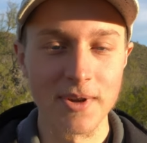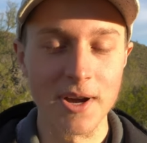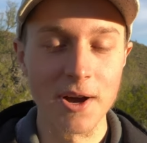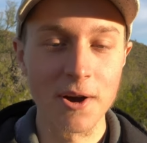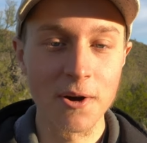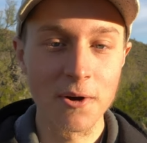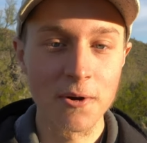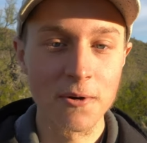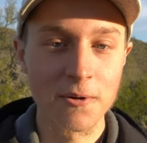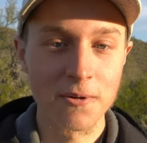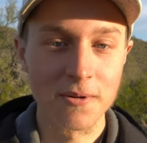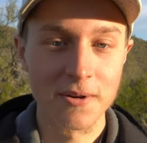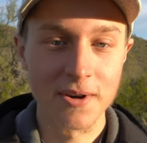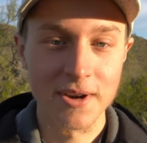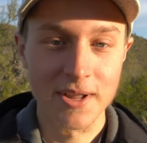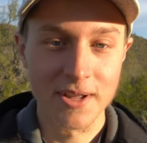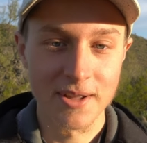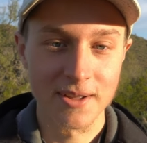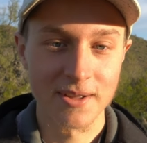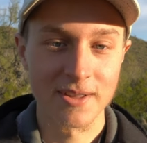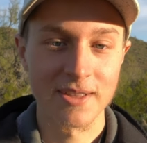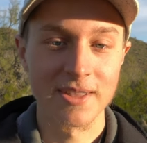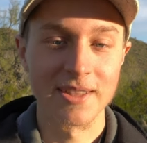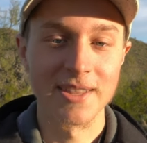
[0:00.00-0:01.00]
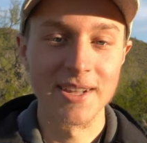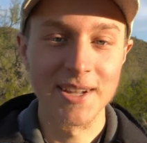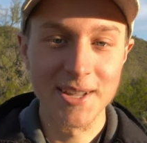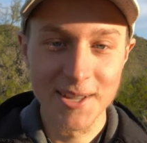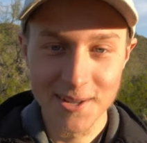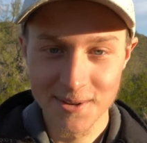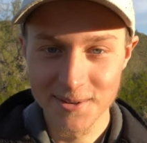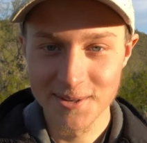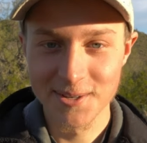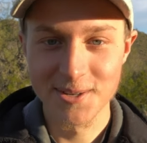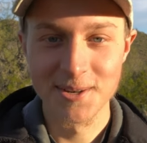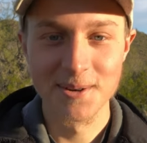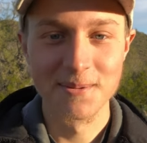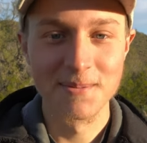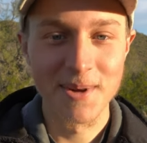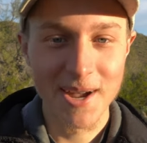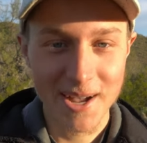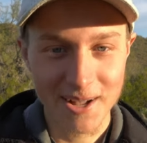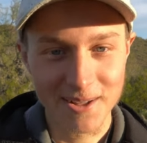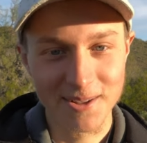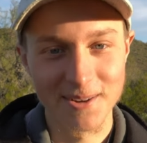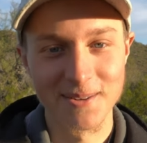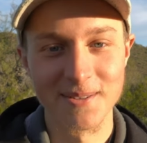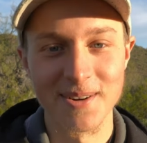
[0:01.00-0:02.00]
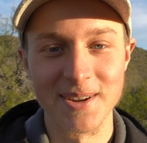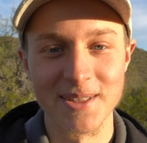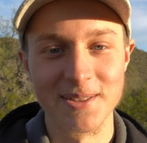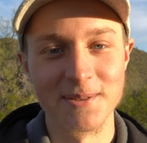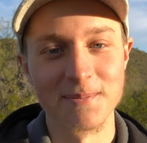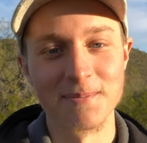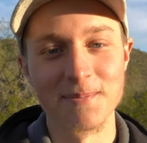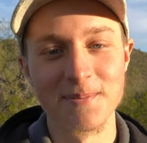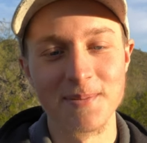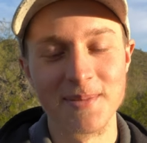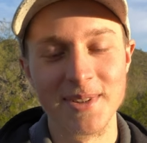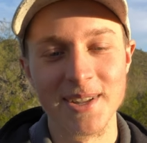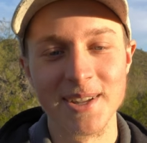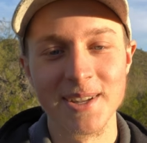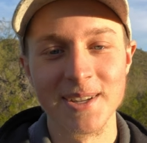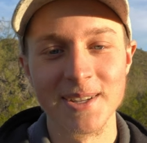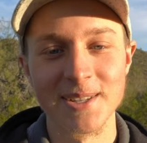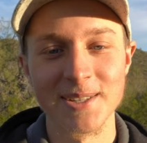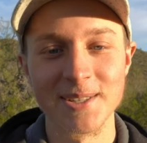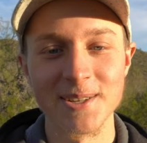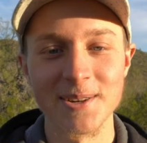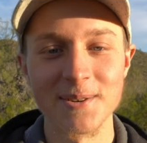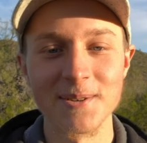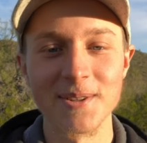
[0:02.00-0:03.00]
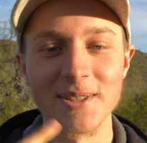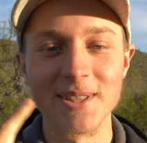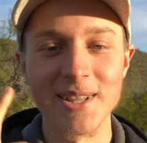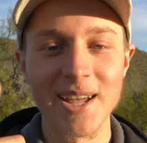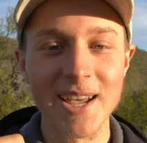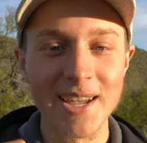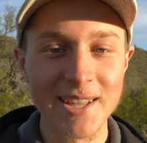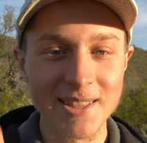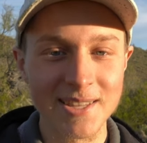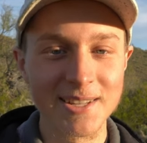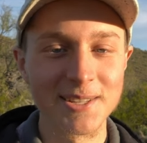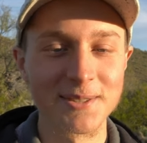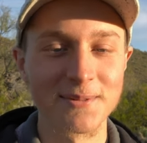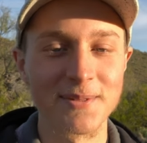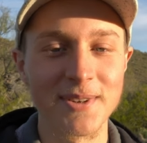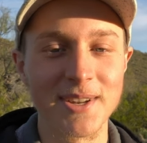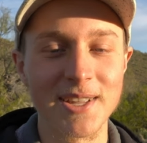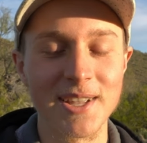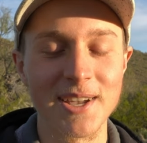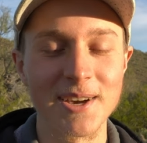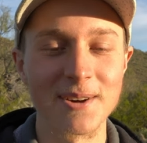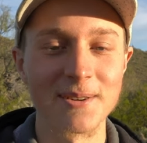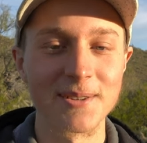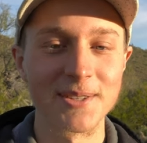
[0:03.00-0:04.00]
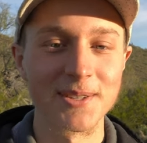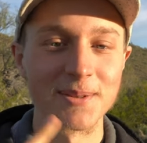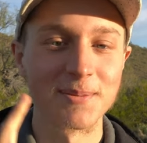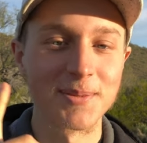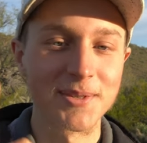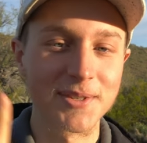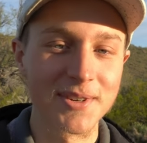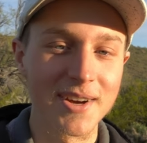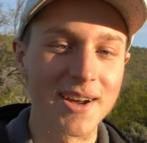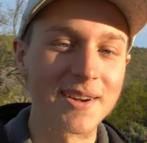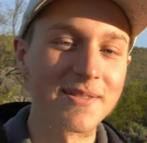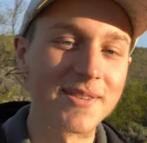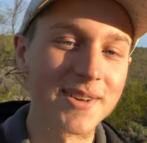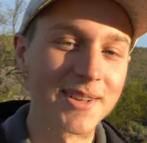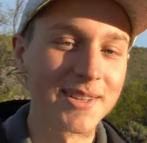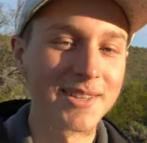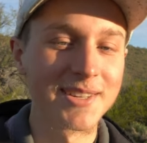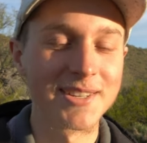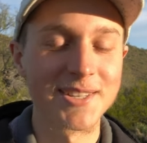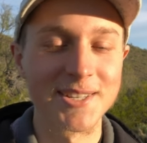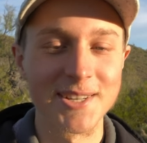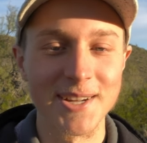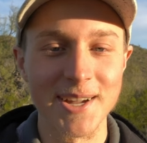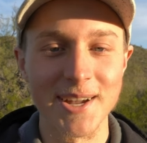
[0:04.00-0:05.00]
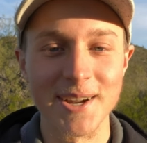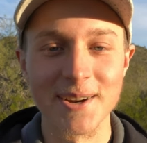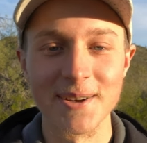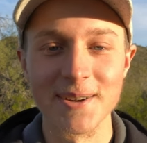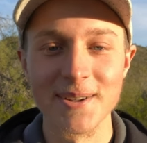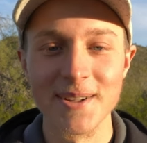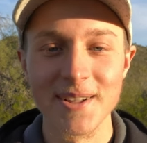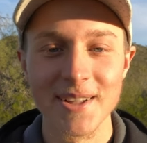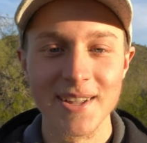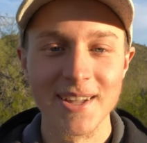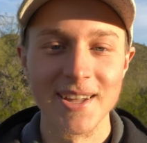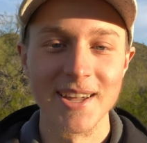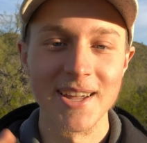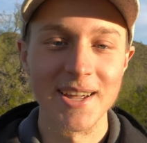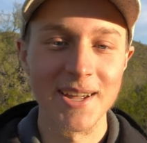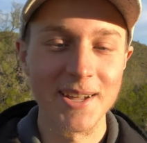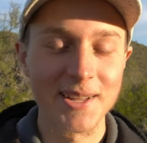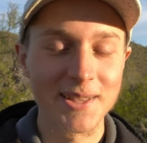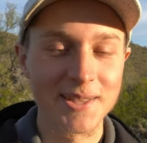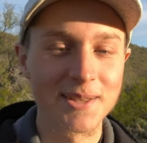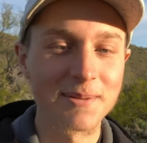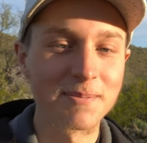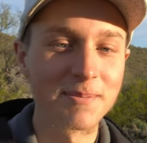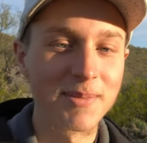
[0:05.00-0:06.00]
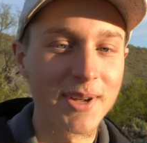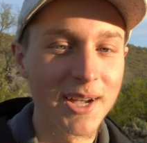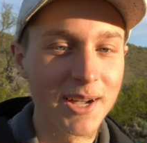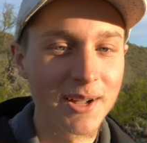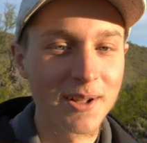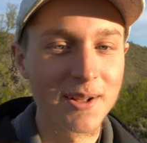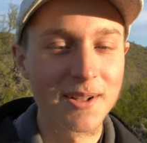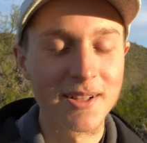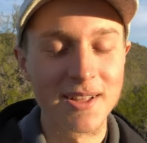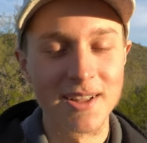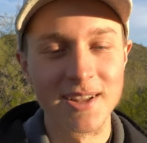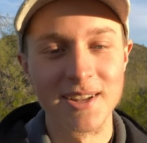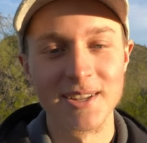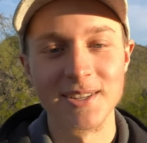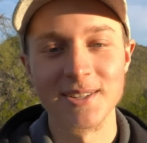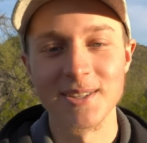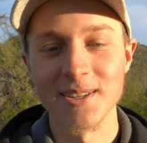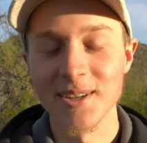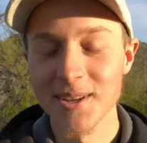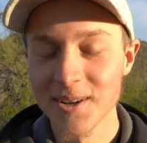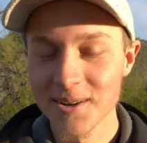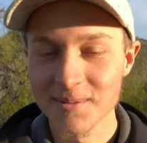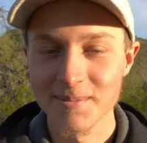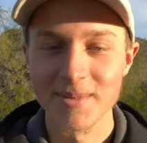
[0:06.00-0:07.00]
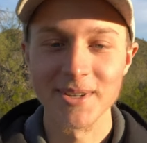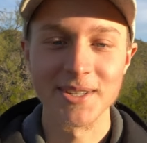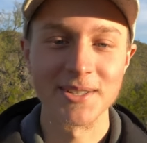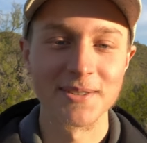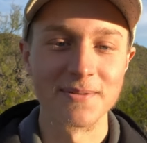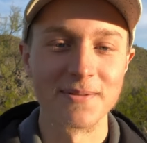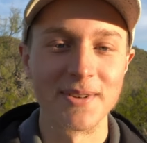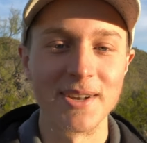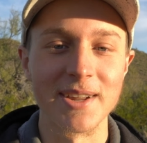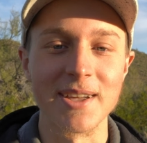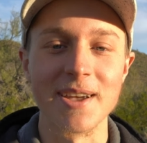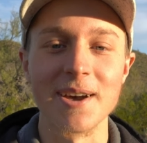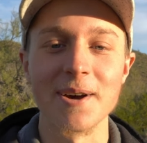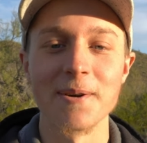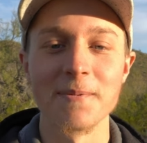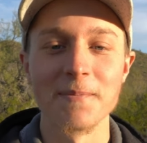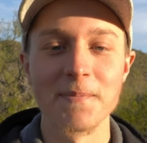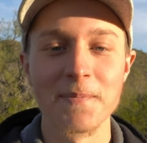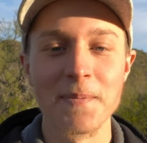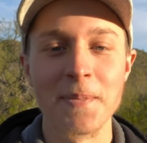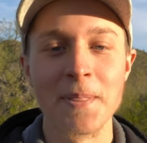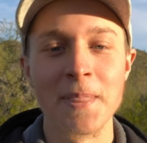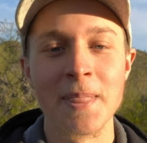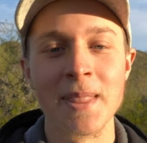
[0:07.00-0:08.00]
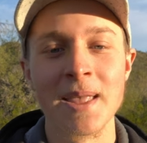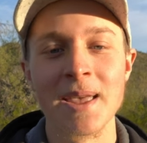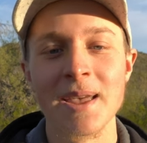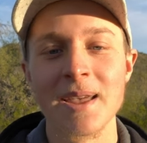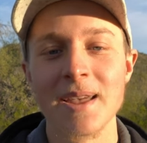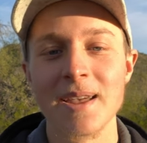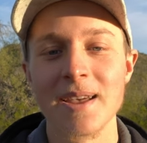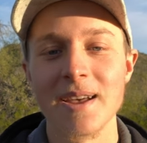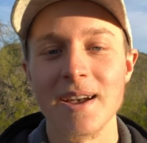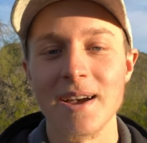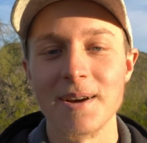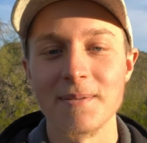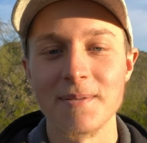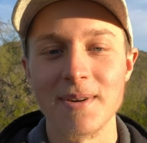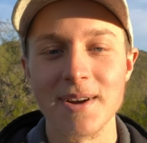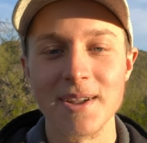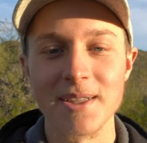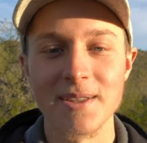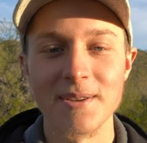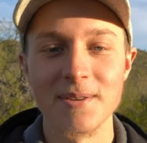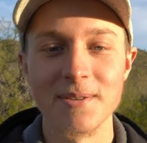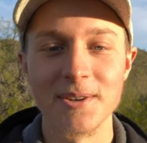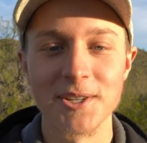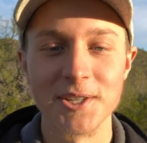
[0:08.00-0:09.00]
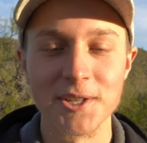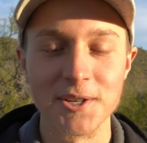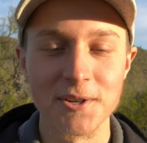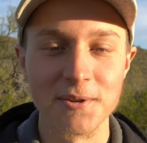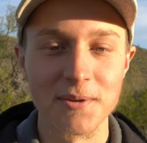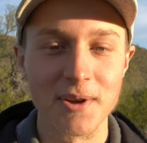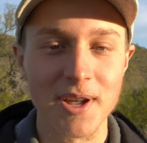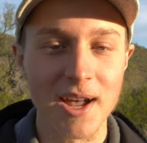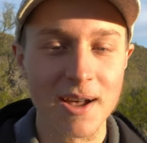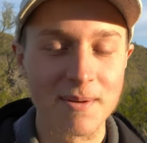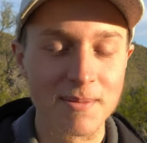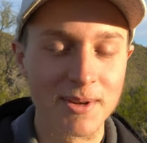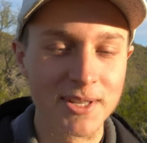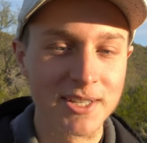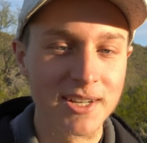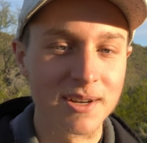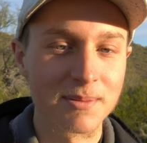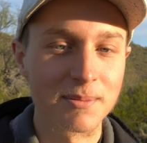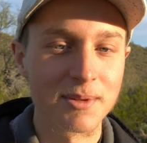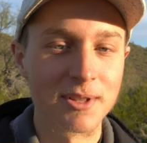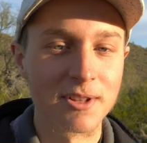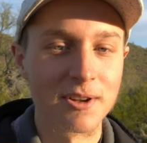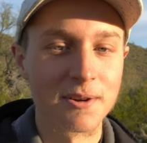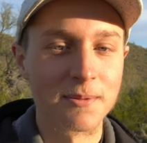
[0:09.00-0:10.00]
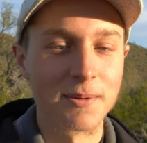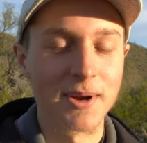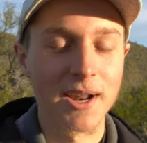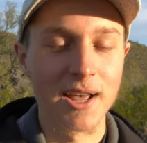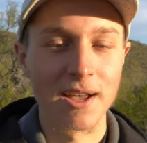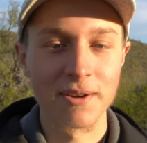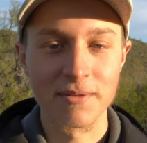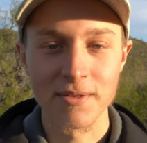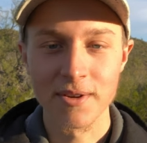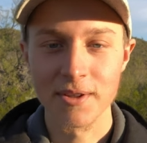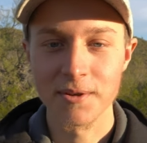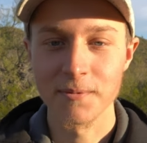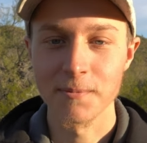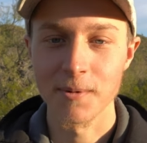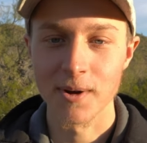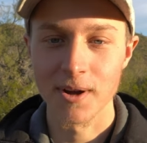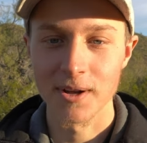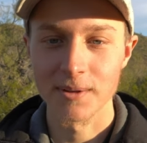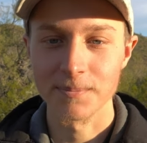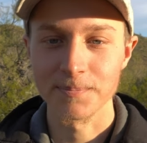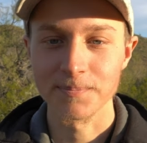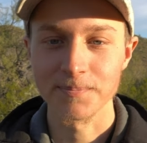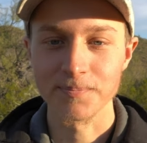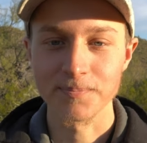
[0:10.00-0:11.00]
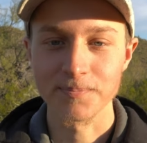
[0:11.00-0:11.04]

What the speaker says: own the YouTube algorithm. So like this video, subscribe to the channel, hit the bell so you don't miss a video. I want you to comment down below whatever you want.